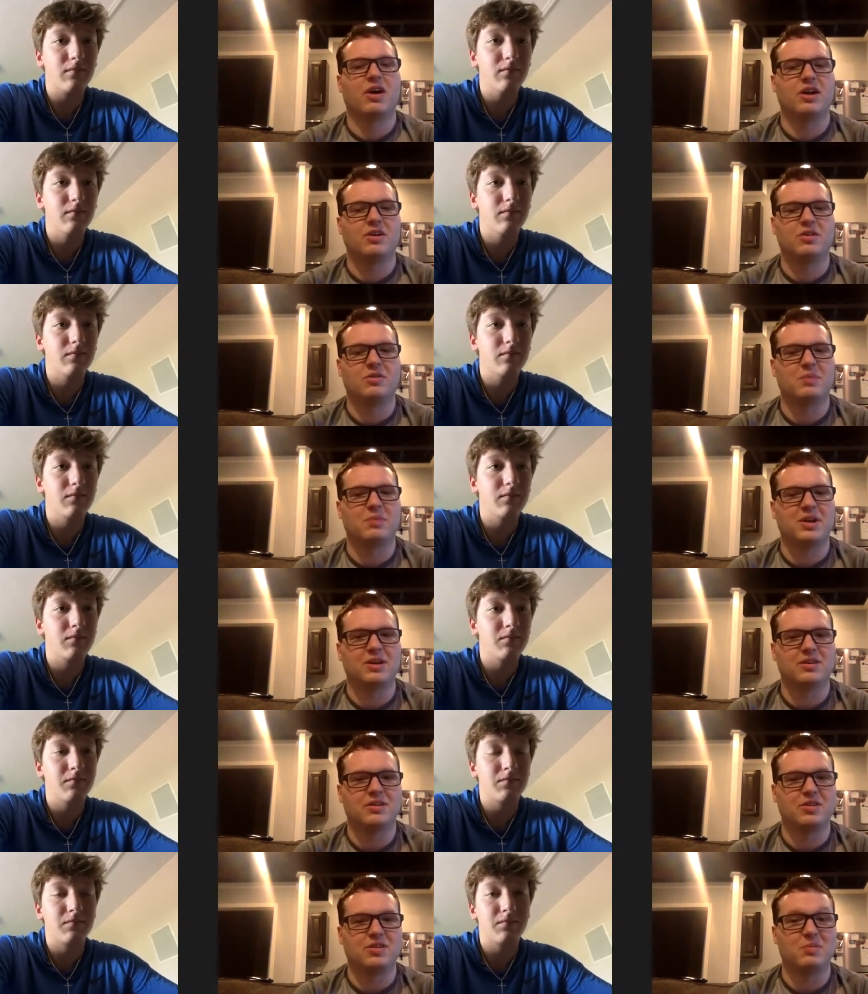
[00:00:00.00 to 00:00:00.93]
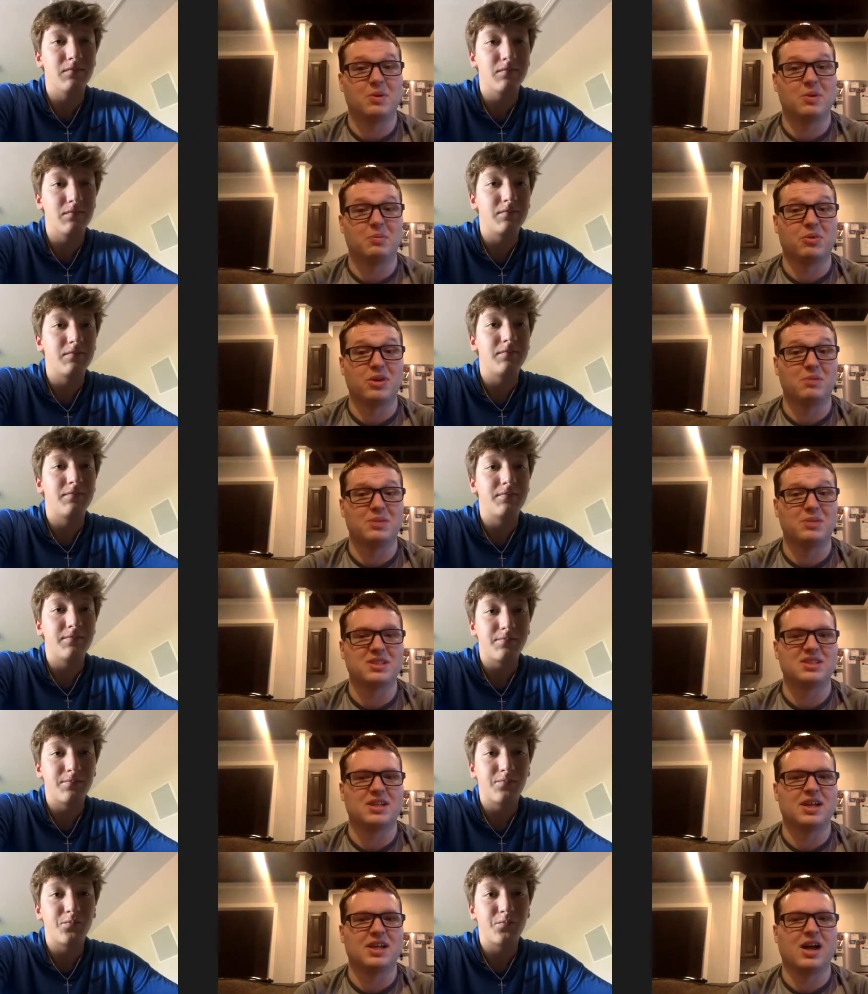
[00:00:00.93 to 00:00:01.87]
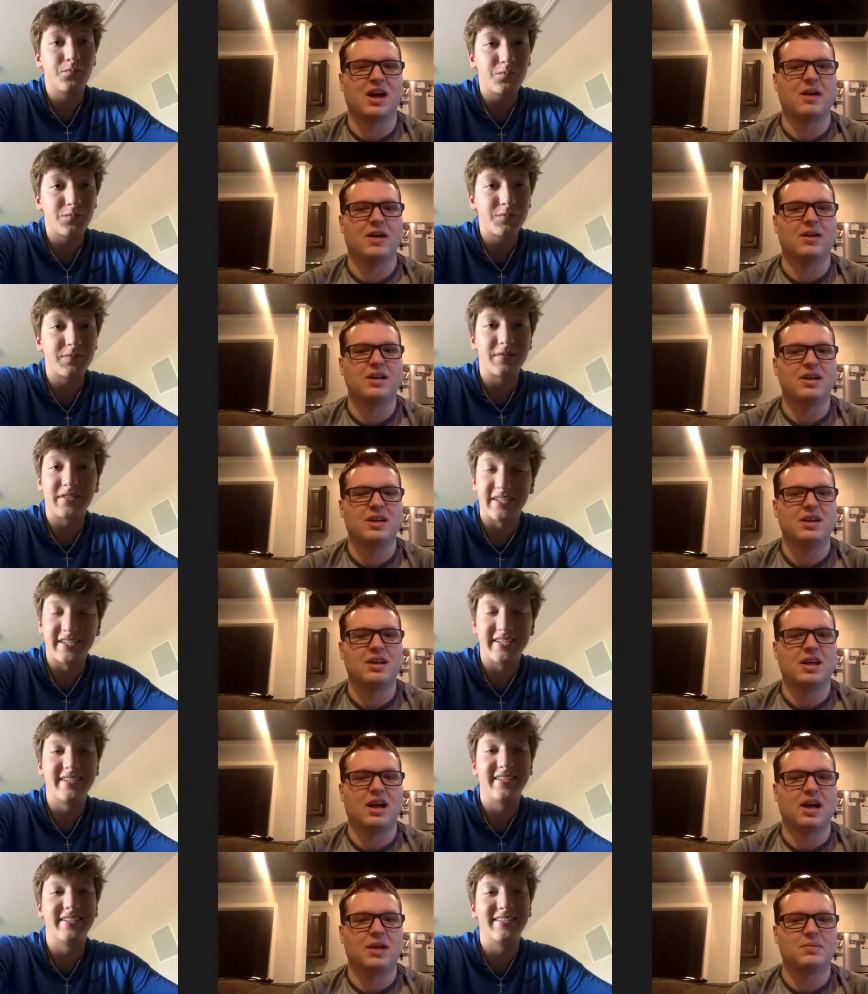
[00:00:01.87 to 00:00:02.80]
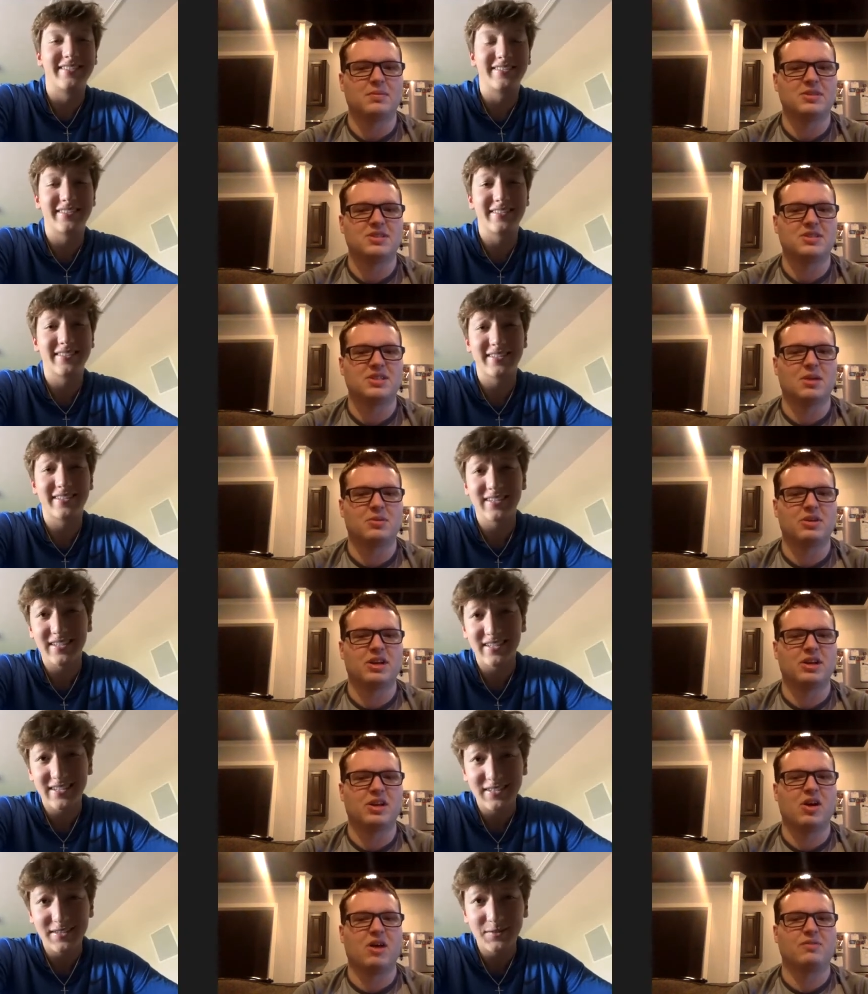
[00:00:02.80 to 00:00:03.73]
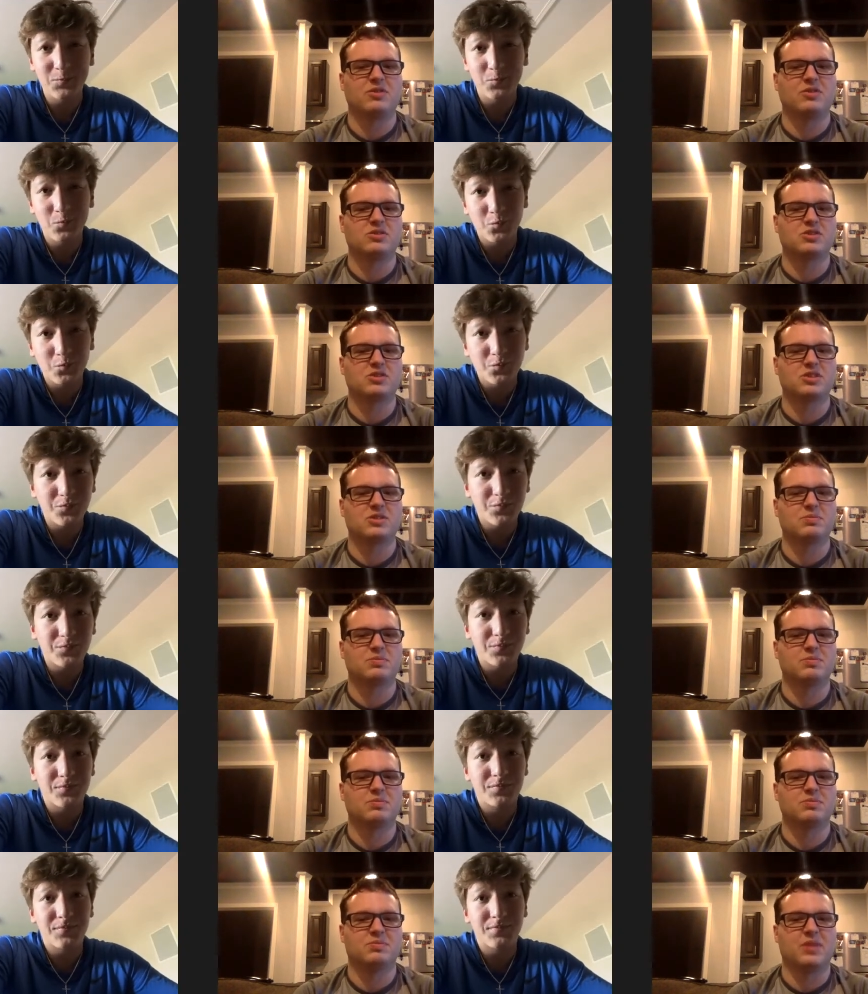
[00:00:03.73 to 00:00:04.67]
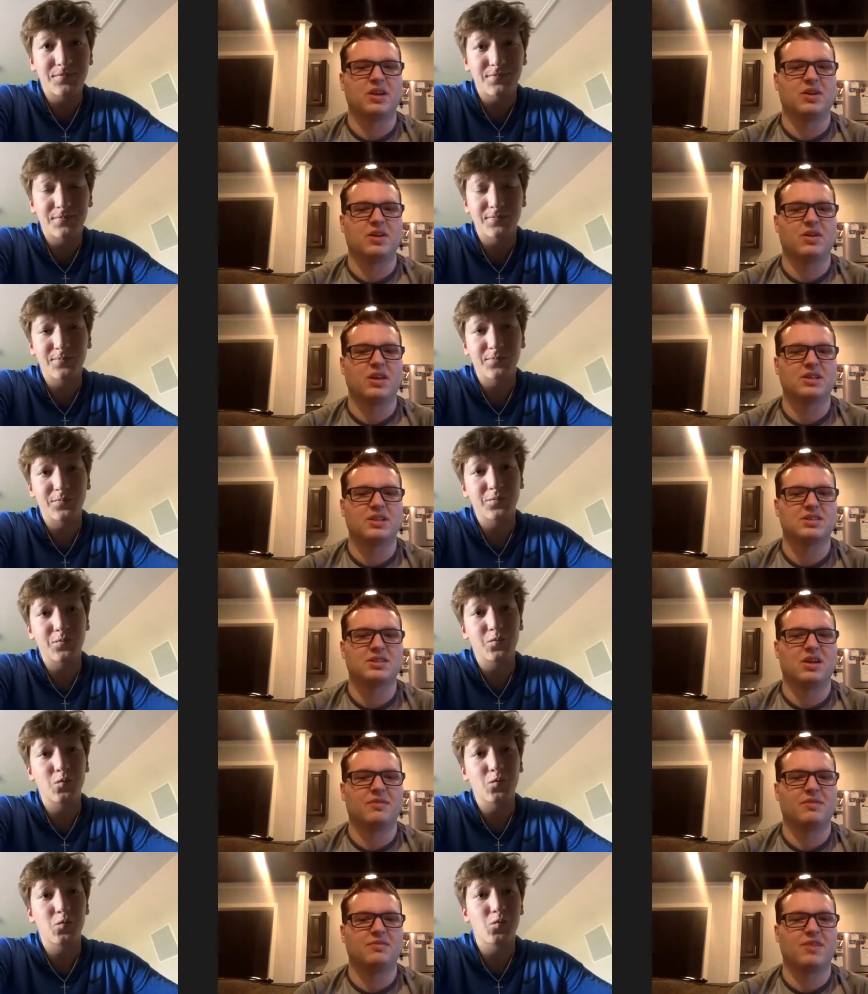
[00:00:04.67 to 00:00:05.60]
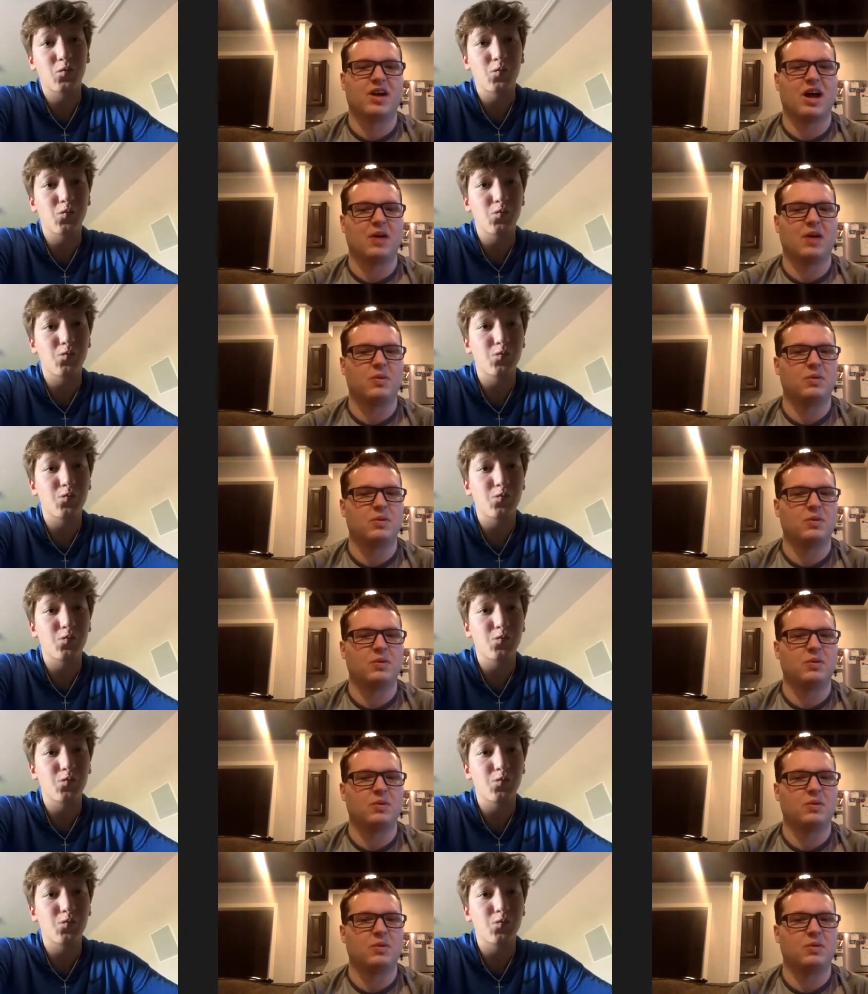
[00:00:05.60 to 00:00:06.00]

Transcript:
Speaker 1: I know you've been you've been pretty busy uh, um, this summer getting offers and and all that stuff. Uh,